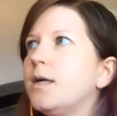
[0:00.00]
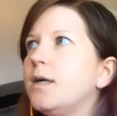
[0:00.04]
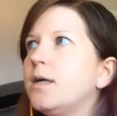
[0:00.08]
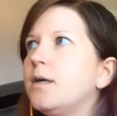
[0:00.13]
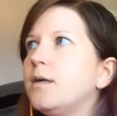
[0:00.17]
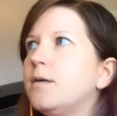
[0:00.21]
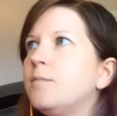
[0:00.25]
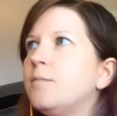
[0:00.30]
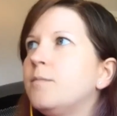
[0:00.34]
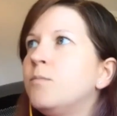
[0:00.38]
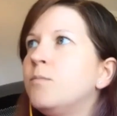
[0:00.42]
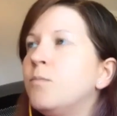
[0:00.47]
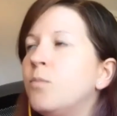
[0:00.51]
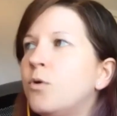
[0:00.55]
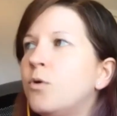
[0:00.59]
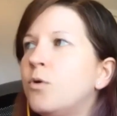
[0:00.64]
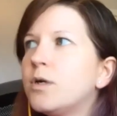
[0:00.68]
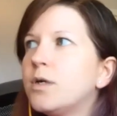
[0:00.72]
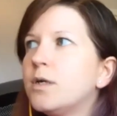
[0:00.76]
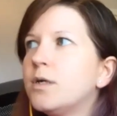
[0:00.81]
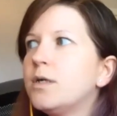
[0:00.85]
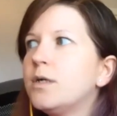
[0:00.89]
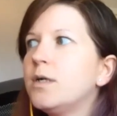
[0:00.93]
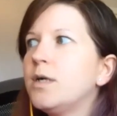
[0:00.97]

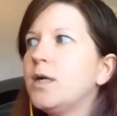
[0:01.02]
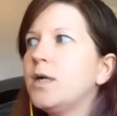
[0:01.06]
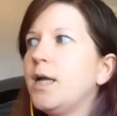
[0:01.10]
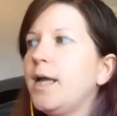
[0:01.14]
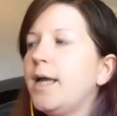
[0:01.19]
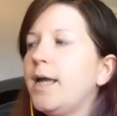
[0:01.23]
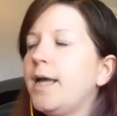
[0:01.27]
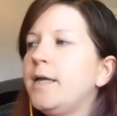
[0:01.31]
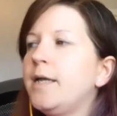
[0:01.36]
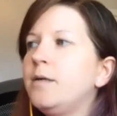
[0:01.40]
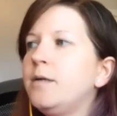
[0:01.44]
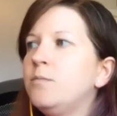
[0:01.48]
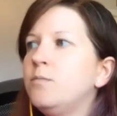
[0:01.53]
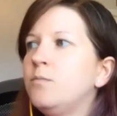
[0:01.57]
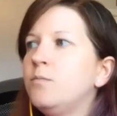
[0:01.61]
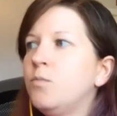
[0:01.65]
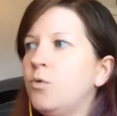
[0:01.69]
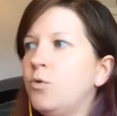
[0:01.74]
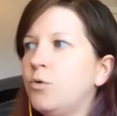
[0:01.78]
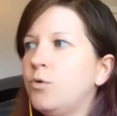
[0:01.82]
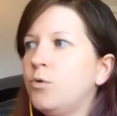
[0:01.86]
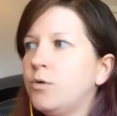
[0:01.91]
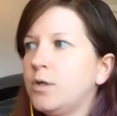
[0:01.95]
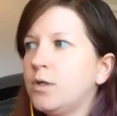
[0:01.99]
more and
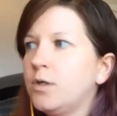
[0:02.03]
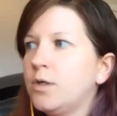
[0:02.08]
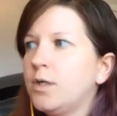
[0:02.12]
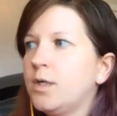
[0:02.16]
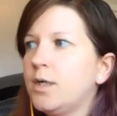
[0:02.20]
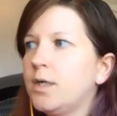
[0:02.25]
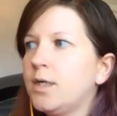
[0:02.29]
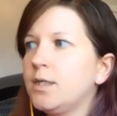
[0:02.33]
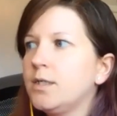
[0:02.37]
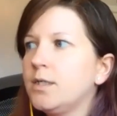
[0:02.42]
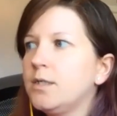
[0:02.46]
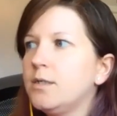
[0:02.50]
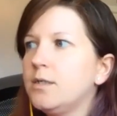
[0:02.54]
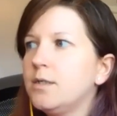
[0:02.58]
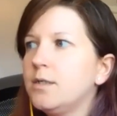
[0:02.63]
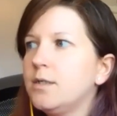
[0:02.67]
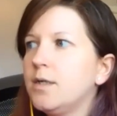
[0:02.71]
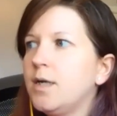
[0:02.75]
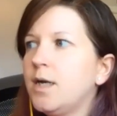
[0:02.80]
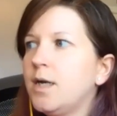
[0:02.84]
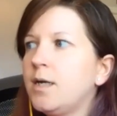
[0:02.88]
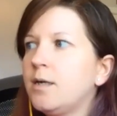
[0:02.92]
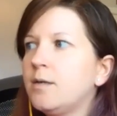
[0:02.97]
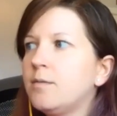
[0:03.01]
more
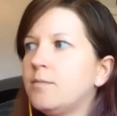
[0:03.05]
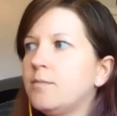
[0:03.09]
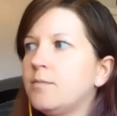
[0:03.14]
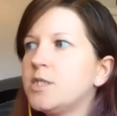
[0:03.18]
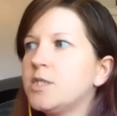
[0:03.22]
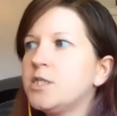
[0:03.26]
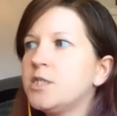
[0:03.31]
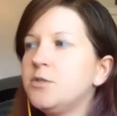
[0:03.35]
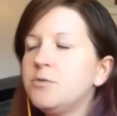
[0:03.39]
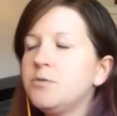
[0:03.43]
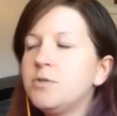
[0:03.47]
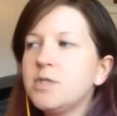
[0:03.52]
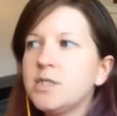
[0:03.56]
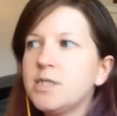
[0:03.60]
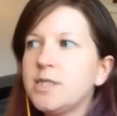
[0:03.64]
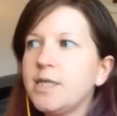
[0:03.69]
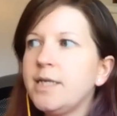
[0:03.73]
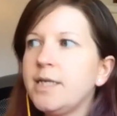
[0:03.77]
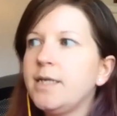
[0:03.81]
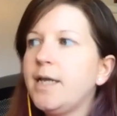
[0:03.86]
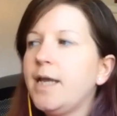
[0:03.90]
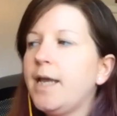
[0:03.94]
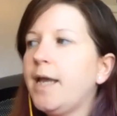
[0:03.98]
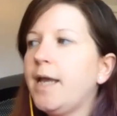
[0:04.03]
students
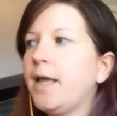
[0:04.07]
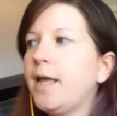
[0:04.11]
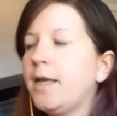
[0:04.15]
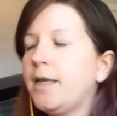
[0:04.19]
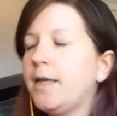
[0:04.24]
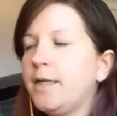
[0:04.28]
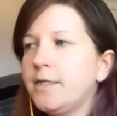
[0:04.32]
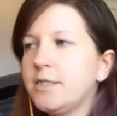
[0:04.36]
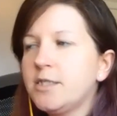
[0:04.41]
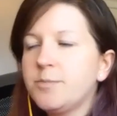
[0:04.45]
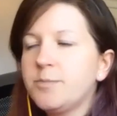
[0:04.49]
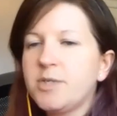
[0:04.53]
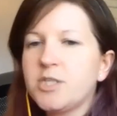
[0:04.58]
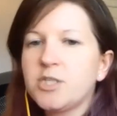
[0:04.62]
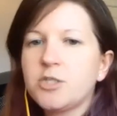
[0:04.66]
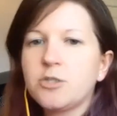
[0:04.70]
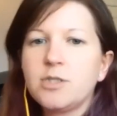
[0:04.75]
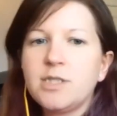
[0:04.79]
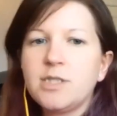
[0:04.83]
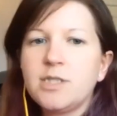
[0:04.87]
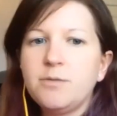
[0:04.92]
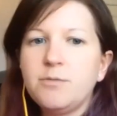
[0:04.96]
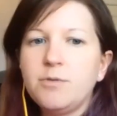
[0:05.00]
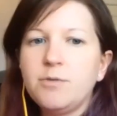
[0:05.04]
in any
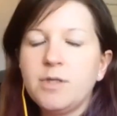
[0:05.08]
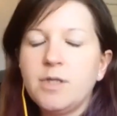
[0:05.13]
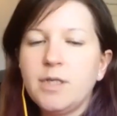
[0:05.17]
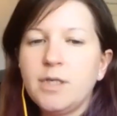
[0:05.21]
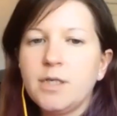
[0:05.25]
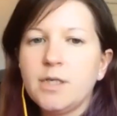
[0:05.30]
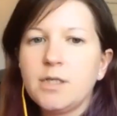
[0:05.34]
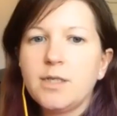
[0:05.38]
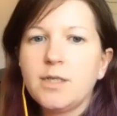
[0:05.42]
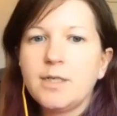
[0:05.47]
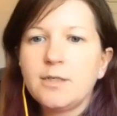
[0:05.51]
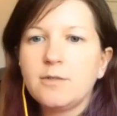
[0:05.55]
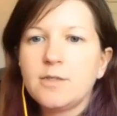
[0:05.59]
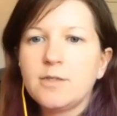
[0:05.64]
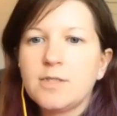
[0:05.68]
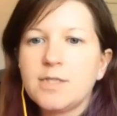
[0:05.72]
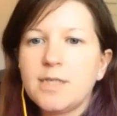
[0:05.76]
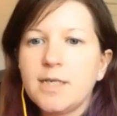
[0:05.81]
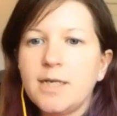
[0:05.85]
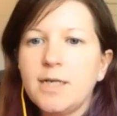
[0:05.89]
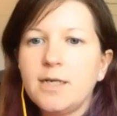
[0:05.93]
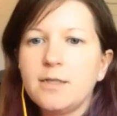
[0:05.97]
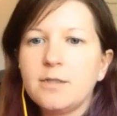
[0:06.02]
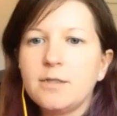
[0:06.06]
specialty within clinical
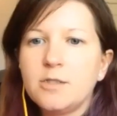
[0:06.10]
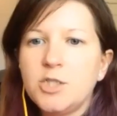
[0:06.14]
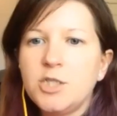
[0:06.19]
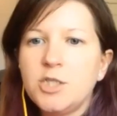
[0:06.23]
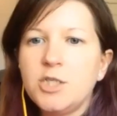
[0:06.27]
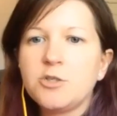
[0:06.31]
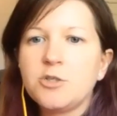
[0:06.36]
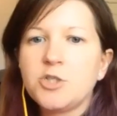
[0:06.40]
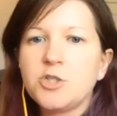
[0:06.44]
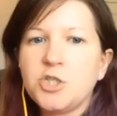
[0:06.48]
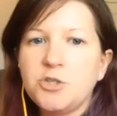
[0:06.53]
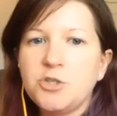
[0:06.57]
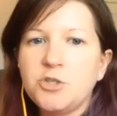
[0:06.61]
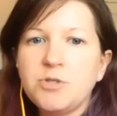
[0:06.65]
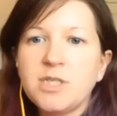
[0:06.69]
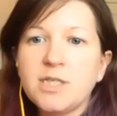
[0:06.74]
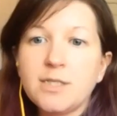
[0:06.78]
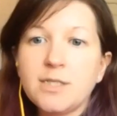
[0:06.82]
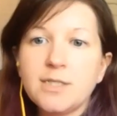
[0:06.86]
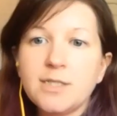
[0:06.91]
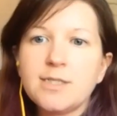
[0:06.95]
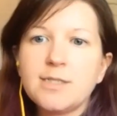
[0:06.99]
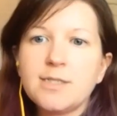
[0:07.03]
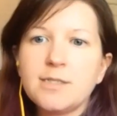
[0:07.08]
psychology are
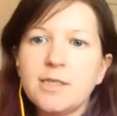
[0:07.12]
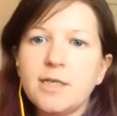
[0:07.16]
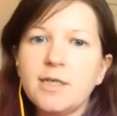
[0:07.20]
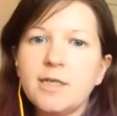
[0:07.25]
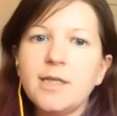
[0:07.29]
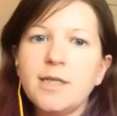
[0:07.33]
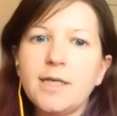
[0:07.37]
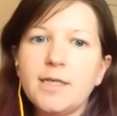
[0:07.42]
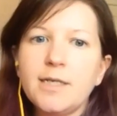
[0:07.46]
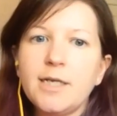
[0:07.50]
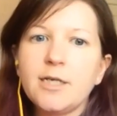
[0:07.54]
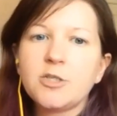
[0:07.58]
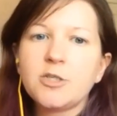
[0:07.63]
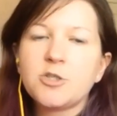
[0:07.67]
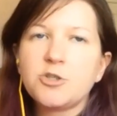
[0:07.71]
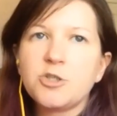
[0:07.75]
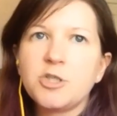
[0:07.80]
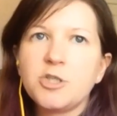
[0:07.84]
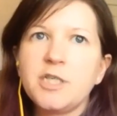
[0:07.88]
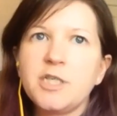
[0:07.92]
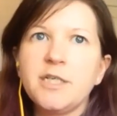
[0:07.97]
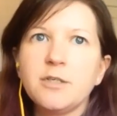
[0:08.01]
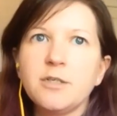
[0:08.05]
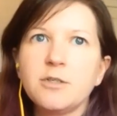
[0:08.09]
choosing to stay that
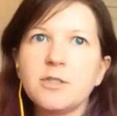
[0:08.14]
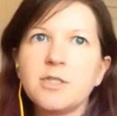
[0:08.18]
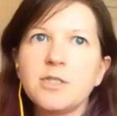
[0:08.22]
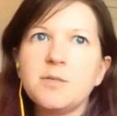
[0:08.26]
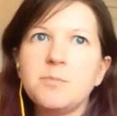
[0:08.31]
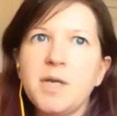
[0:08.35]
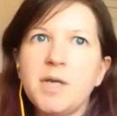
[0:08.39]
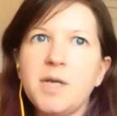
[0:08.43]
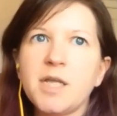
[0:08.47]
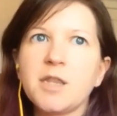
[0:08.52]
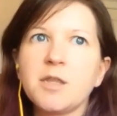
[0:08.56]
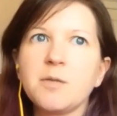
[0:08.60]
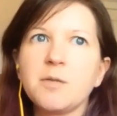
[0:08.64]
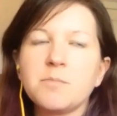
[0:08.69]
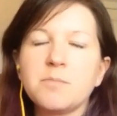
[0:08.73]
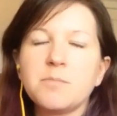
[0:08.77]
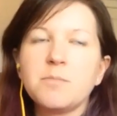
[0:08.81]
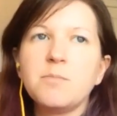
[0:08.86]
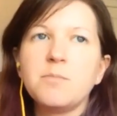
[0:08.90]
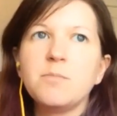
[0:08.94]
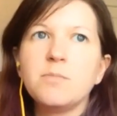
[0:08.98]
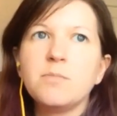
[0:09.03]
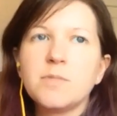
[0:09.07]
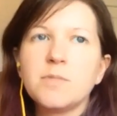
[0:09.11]
extra year to make
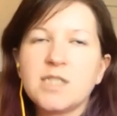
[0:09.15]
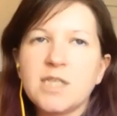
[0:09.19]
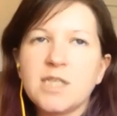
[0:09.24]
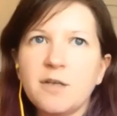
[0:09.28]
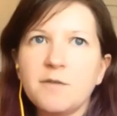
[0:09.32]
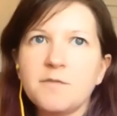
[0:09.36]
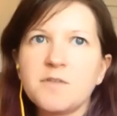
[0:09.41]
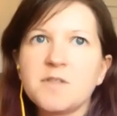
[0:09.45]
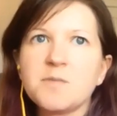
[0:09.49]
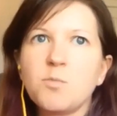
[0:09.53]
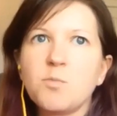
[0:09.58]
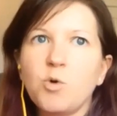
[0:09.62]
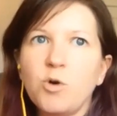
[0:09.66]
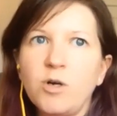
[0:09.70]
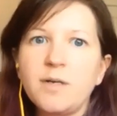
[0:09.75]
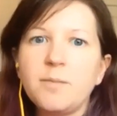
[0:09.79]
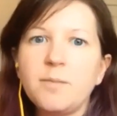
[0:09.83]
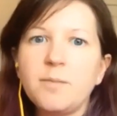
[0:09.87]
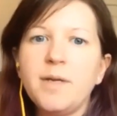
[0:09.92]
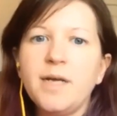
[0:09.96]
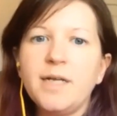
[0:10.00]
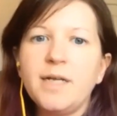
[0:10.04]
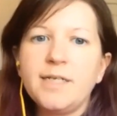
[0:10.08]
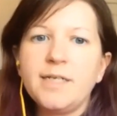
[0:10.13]
themselves more
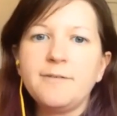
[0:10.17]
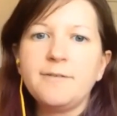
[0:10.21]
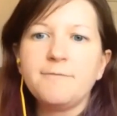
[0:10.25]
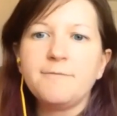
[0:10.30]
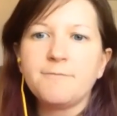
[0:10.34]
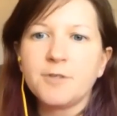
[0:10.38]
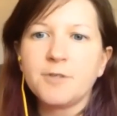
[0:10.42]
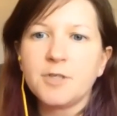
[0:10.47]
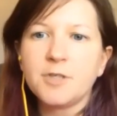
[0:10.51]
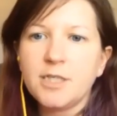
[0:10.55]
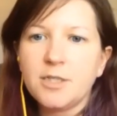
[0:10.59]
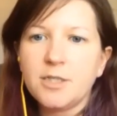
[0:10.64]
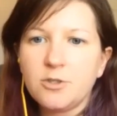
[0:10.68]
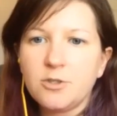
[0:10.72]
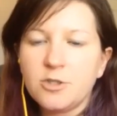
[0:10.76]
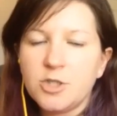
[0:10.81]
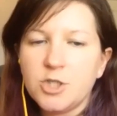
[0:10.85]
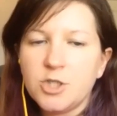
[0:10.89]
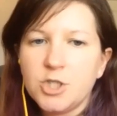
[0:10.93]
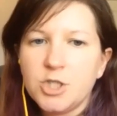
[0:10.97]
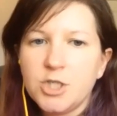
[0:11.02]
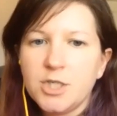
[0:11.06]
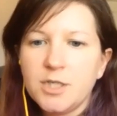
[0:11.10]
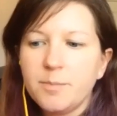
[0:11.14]
competitive for
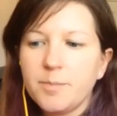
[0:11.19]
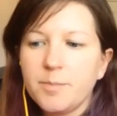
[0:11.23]
internship.